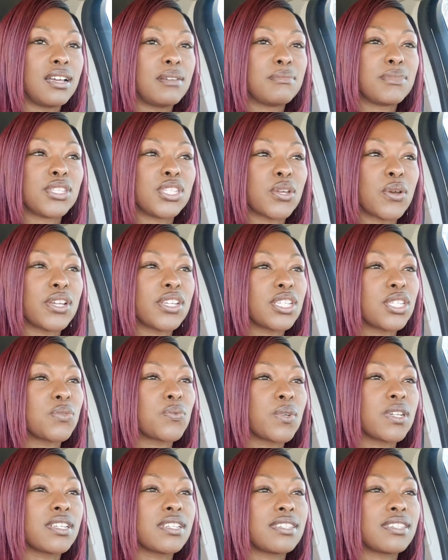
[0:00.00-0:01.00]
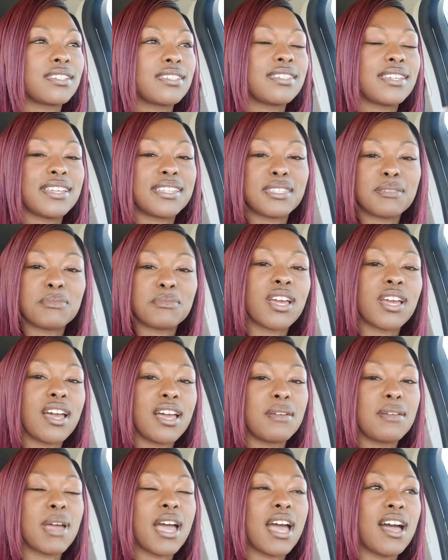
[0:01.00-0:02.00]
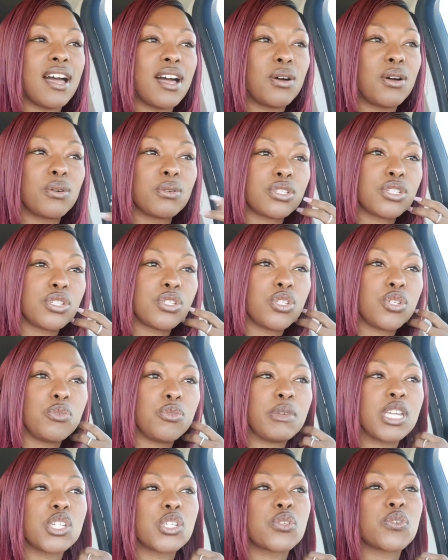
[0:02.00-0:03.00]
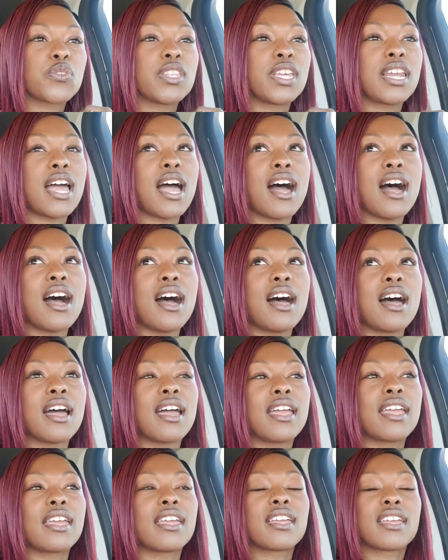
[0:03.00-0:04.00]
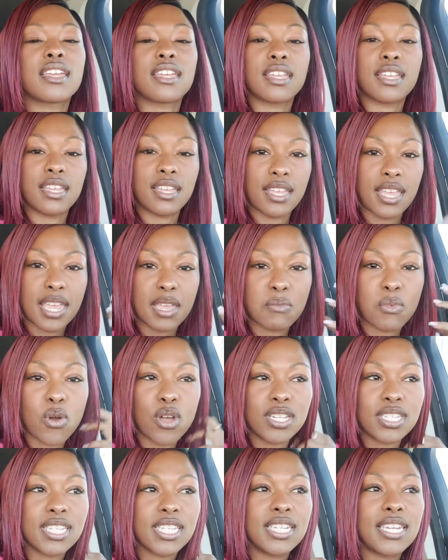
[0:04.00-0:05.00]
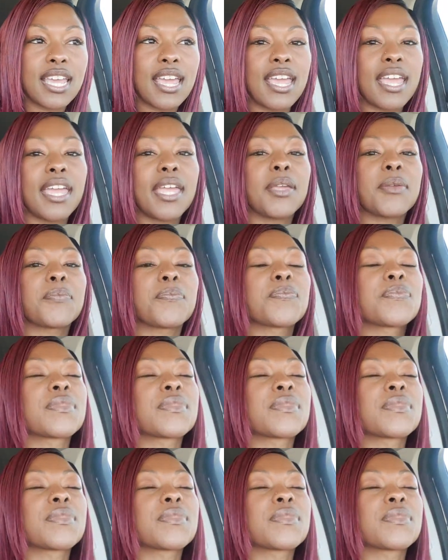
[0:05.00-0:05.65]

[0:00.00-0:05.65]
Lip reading: so I just wanted to take some time out to make sure that I came on today